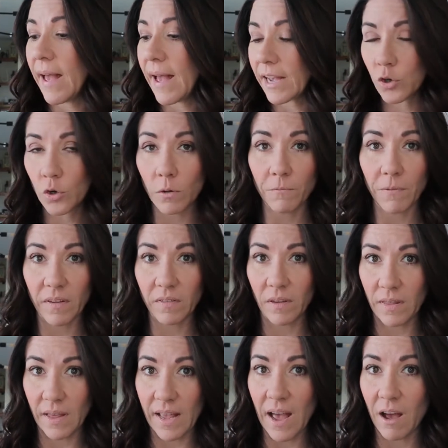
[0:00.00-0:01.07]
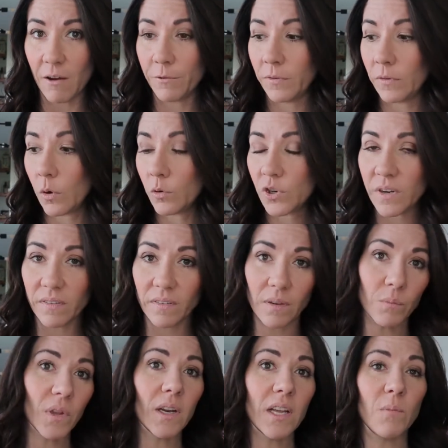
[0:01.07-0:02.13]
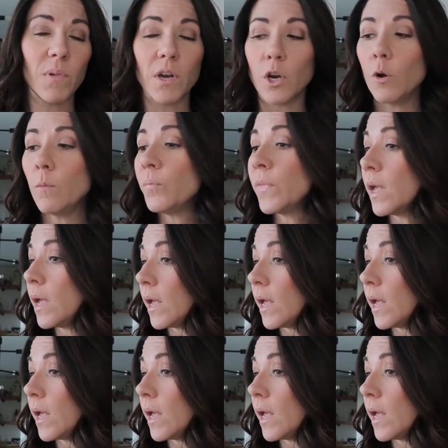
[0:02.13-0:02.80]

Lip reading: actual effects that they have. So just something to keep in note.